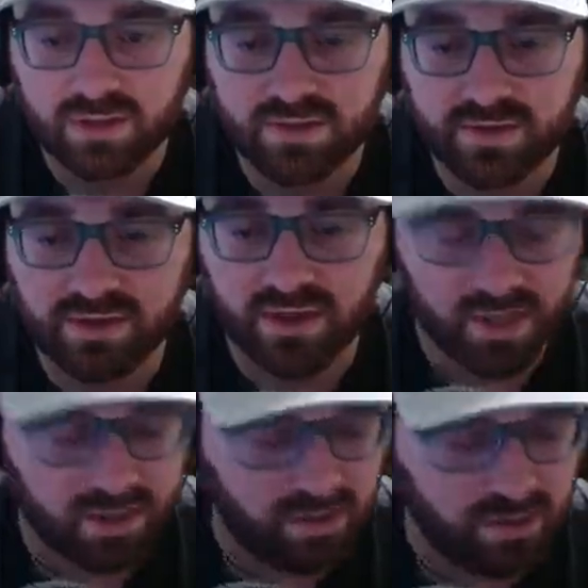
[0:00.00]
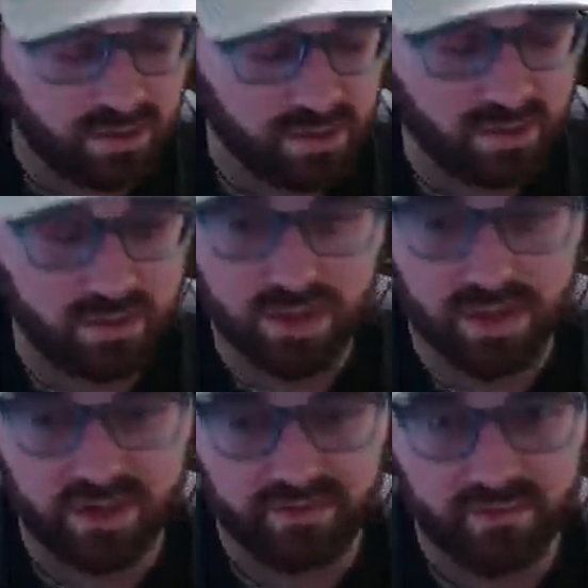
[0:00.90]
so that I can do it real quick.
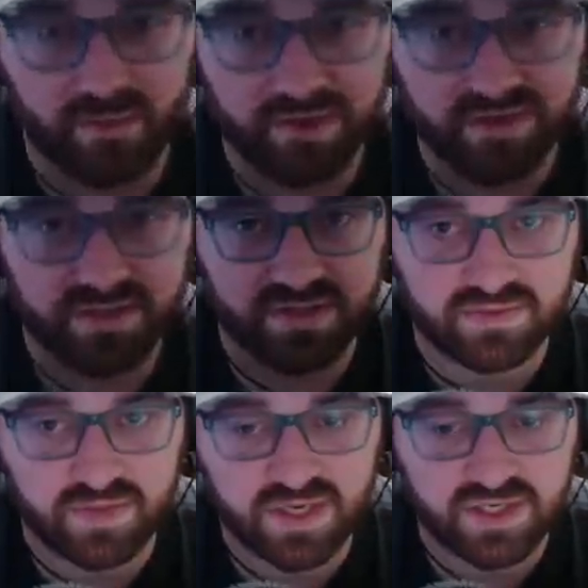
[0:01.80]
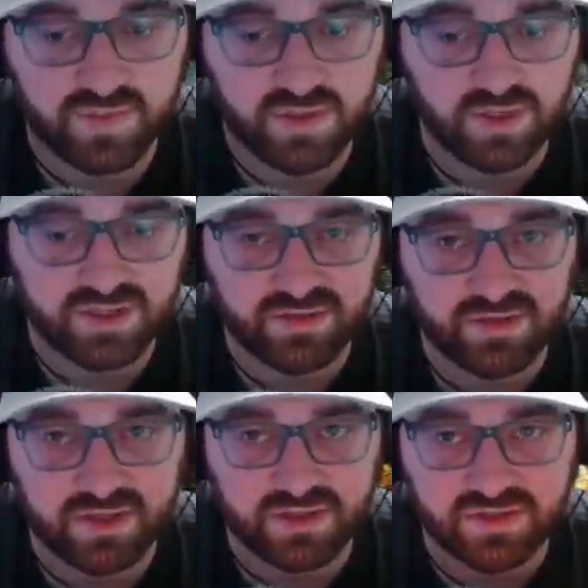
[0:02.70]
Like for instance, my HP
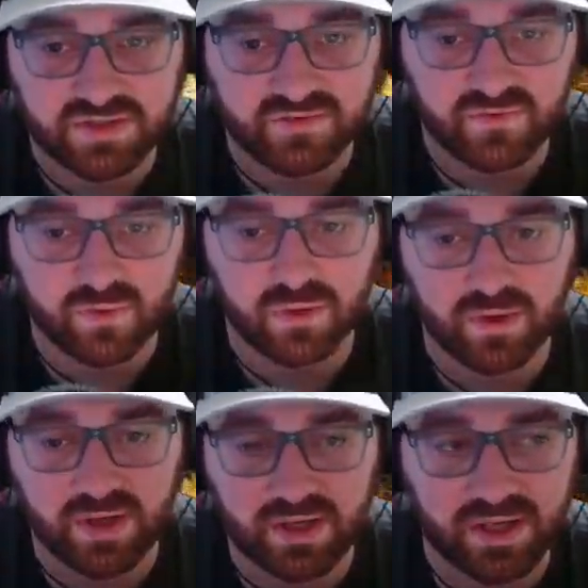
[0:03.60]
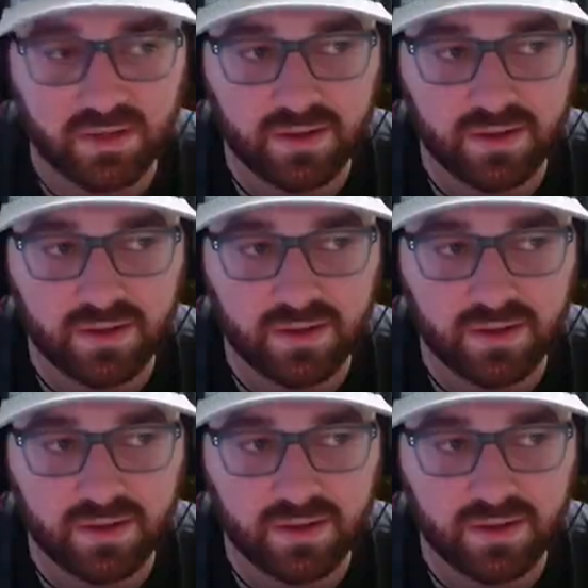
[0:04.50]
restoration is on 4 right now.